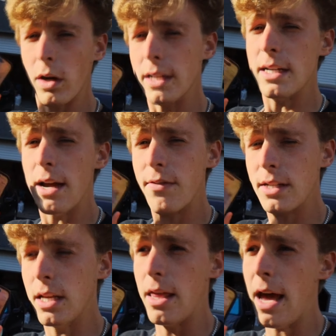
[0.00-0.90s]
gonna dive
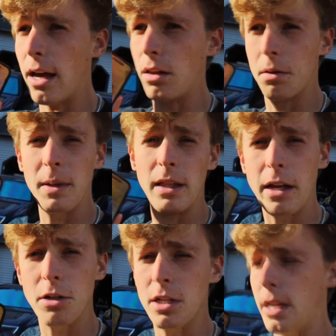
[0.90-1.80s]
into that a little bit
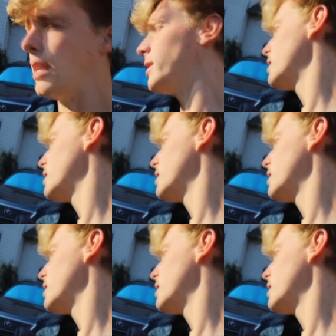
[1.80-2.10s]
later tonight,